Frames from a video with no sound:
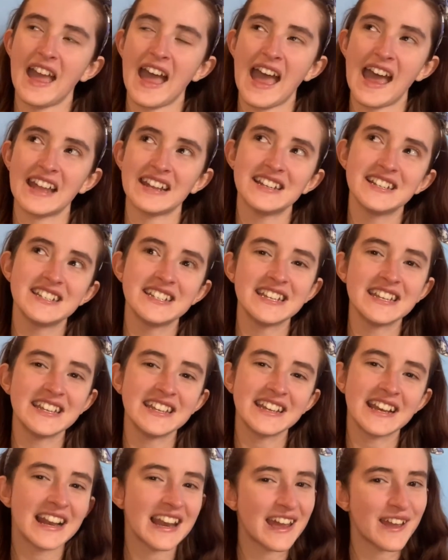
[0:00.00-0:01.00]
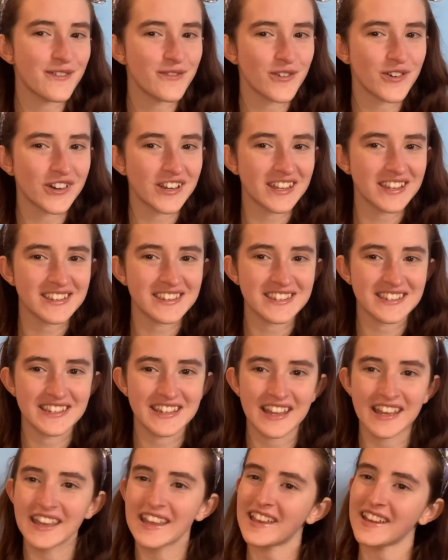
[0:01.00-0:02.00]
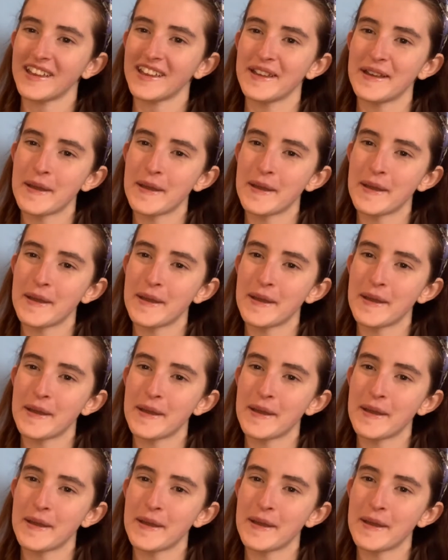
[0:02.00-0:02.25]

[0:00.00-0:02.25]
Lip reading: anti-clairvoyance, like,